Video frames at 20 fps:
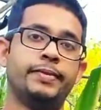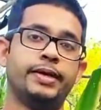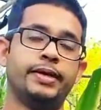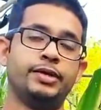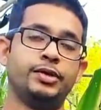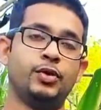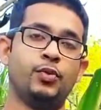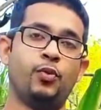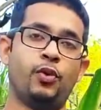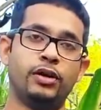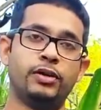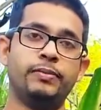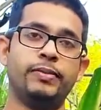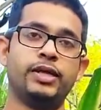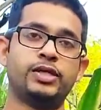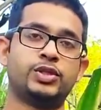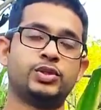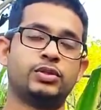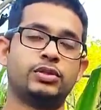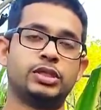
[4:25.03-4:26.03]
you want to
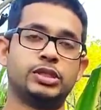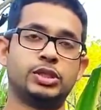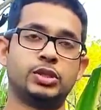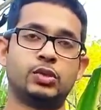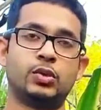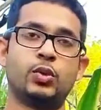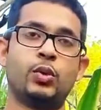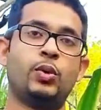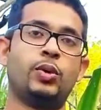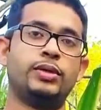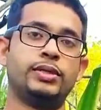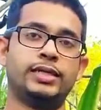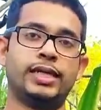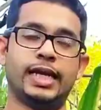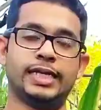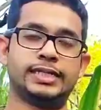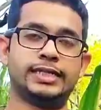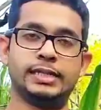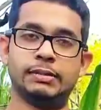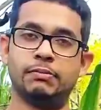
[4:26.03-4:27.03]
make sure that your corn
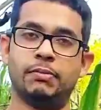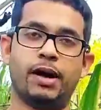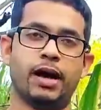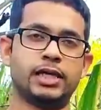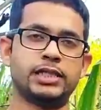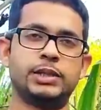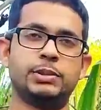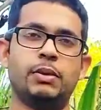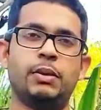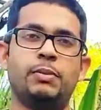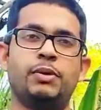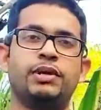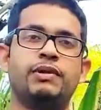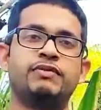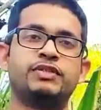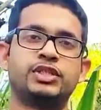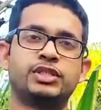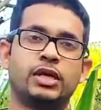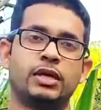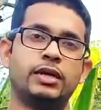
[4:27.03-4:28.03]
gets the maximum amount
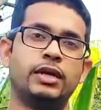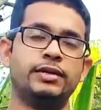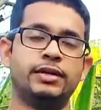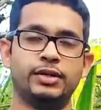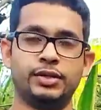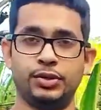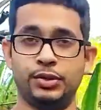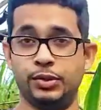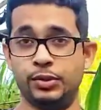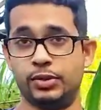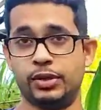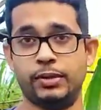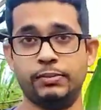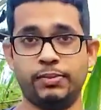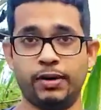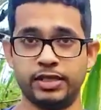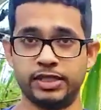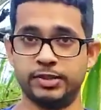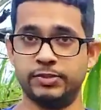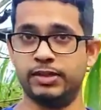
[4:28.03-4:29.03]
of sunlight that you can
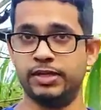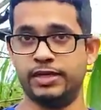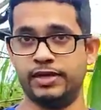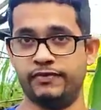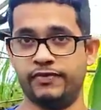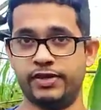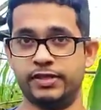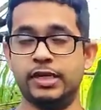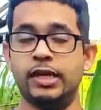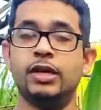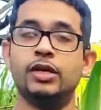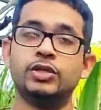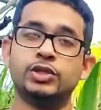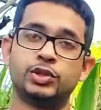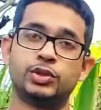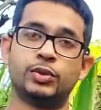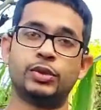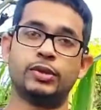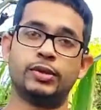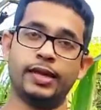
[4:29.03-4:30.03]
possibly give it.
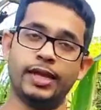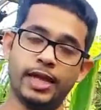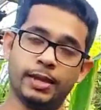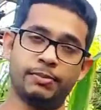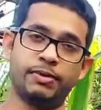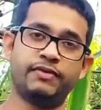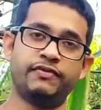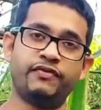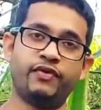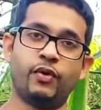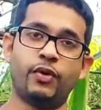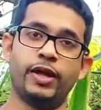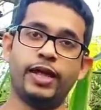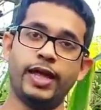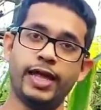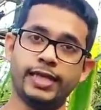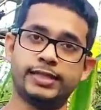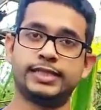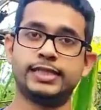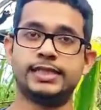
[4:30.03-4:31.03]
So you're aiming for
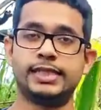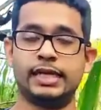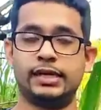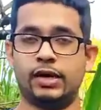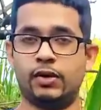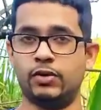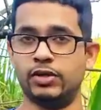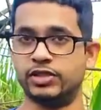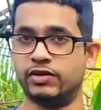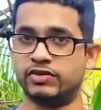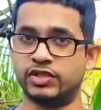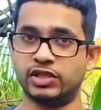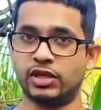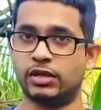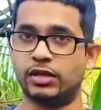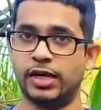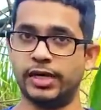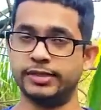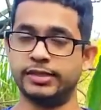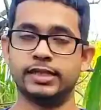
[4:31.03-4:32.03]
8 to 10 hours of
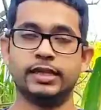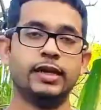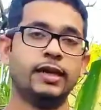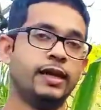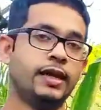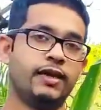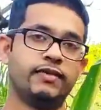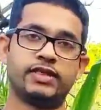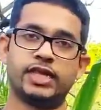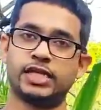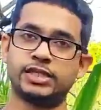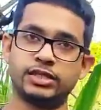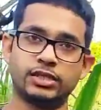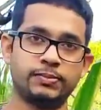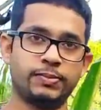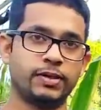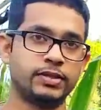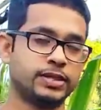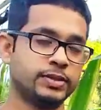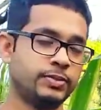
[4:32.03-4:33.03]
sunlight. If that's
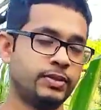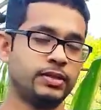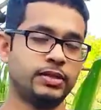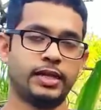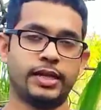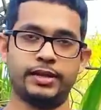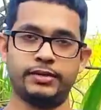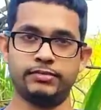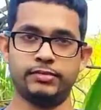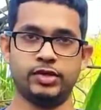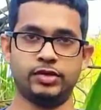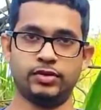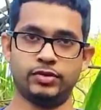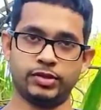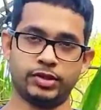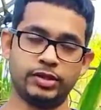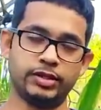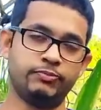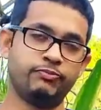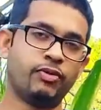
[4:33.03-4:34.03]
impossible, then you
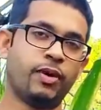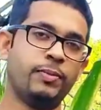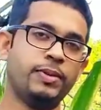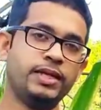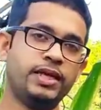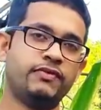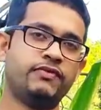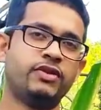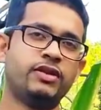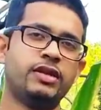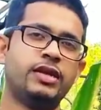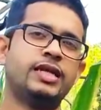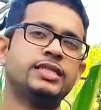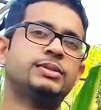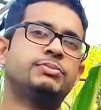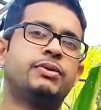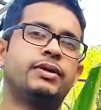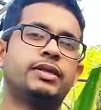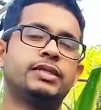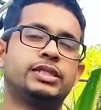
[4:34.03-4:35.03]
can probably give it less,
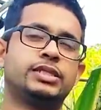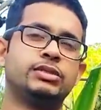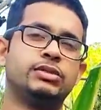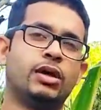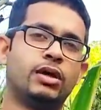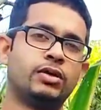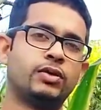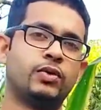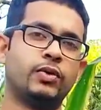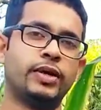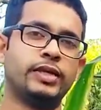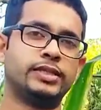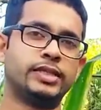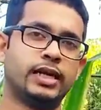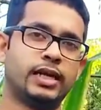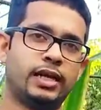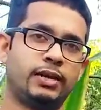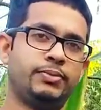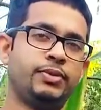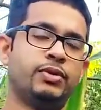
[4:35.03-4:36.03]
but it's not going to
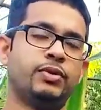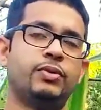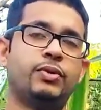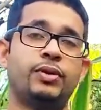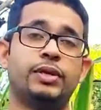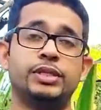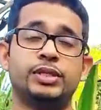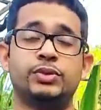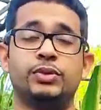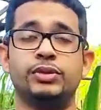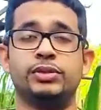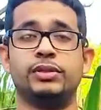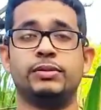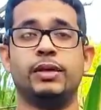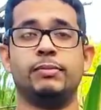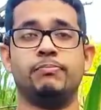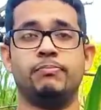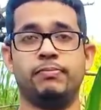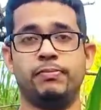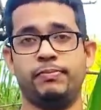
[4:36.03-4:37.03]
help your corn. It's going
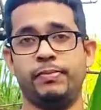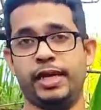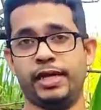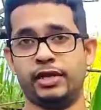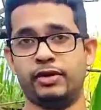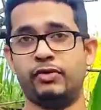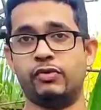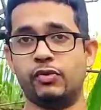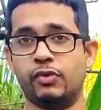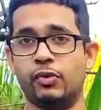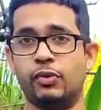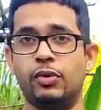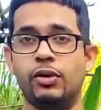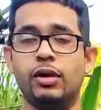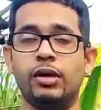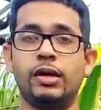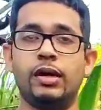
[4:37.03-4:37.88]
to make it grow